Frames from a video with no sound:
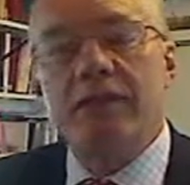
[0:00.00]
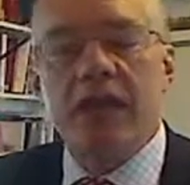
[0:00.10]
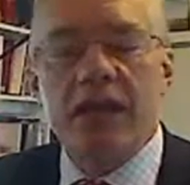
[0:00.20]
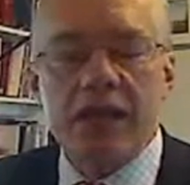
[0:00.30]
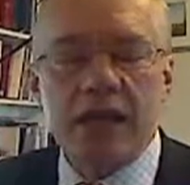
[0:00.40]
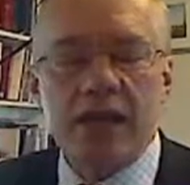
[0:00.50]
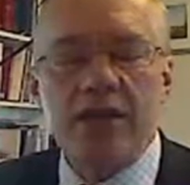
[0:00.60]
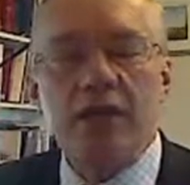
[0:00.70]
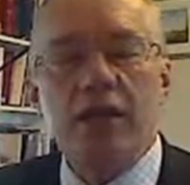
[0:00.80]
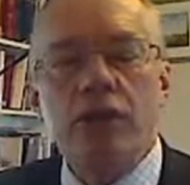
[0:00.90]
Again,
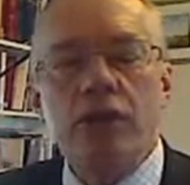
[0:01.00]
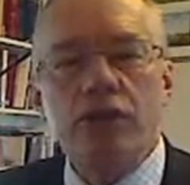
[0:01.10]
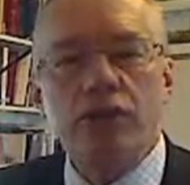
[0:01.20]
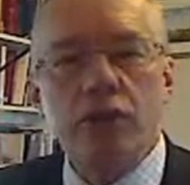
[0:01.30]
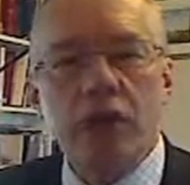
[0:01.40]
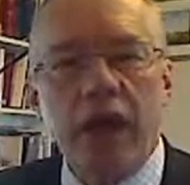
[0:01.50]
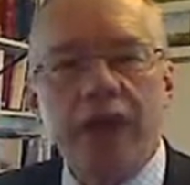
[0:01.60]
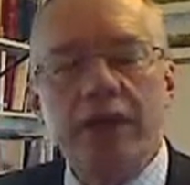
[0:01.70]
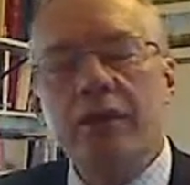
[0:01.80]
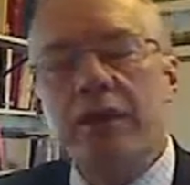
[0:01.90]
not too light,
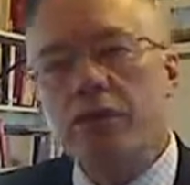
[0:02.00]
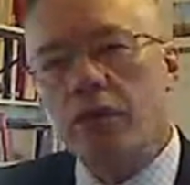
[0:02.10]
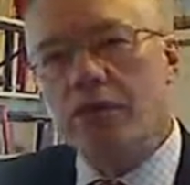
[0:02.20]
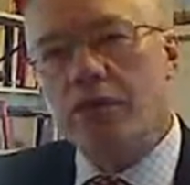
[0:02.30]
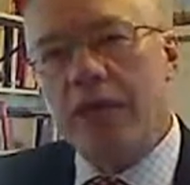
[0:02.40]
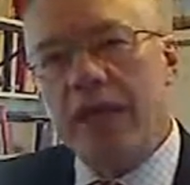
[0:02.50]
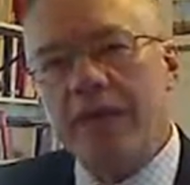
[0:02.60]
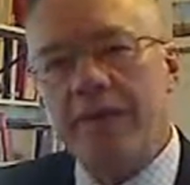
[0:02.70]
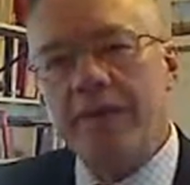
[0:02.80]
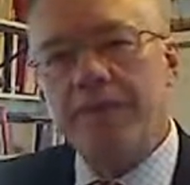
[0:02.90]
not too heavy.